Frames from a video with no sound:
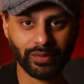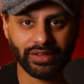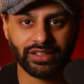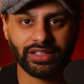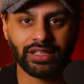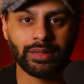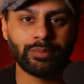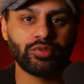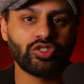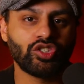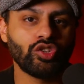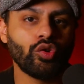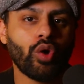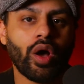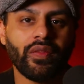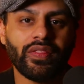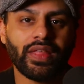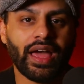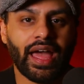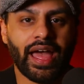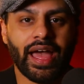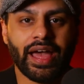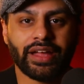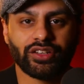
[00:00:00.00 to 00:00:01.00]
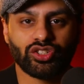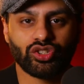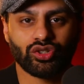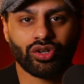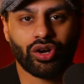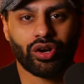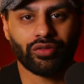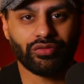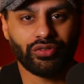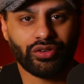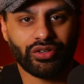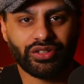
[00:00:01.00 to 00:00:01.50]
It keeps you on the edge
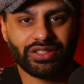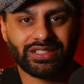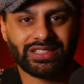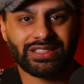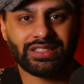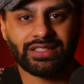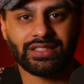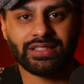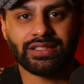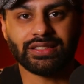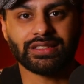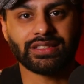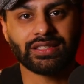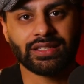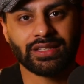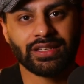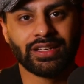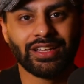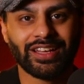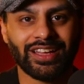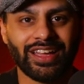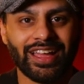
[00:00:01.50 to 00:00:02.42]
of your seat.